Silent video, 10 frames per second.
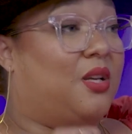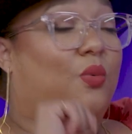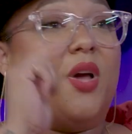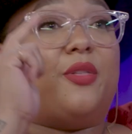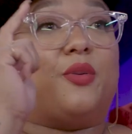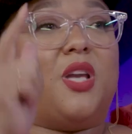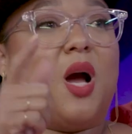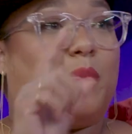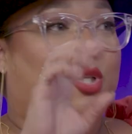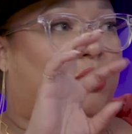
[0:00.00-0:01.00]
whether the
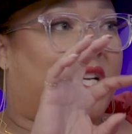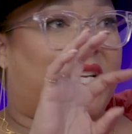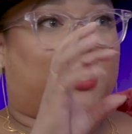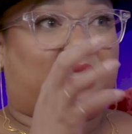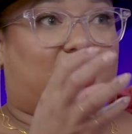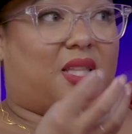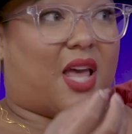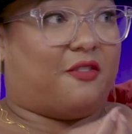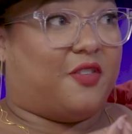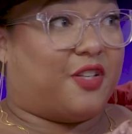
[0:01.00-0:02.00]
opportunity to see
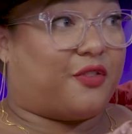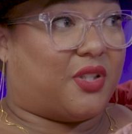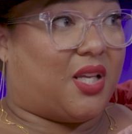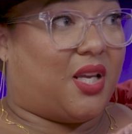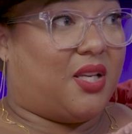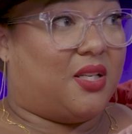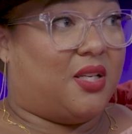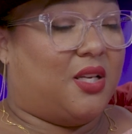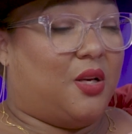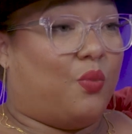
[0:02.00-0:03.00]
life differently,
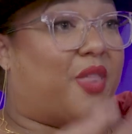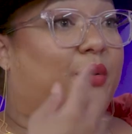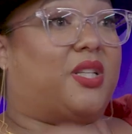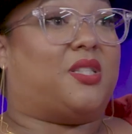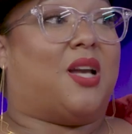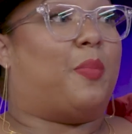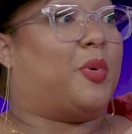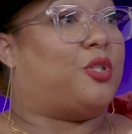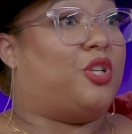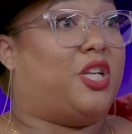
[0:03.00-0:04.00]
whether it is the
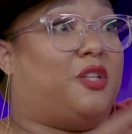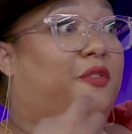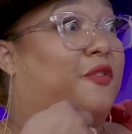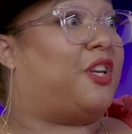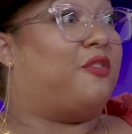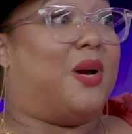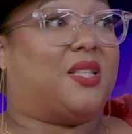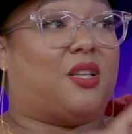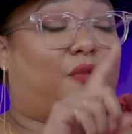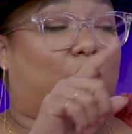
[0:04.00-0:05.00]
opportunity to forgive
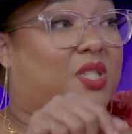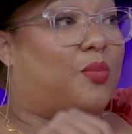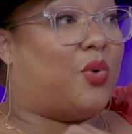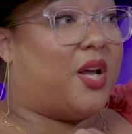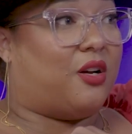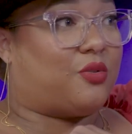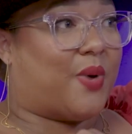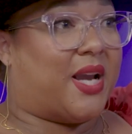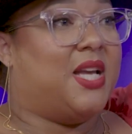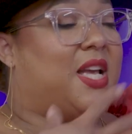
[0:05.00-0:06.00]
myself or someone else,
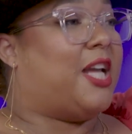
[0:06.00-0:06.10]
right?